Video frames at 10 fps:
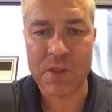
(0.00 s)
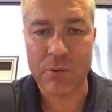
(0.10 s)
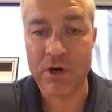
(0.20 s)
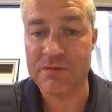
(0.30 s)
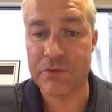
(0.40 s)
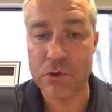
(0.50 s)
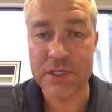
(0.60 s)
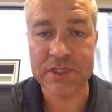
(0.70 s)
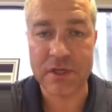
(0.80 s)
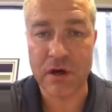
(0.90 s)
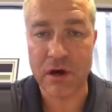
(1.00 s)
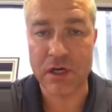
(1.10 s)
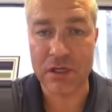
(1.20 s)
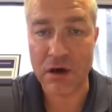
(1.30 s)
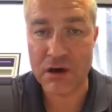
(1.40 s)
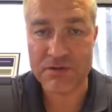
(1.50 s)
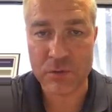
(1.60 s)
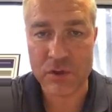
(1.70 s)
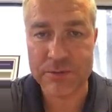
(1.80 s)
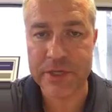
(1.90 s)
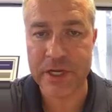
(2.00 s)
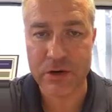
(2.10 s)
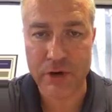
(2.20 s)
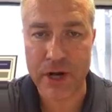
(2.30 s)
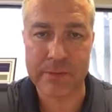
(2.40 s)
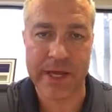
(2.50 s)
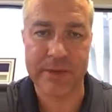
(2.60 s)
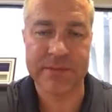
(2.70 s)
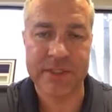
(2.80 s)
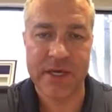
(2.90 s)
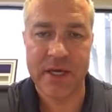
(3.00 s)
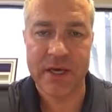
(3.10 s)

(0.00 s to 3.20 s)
we're focused on law enforcement and crime labs.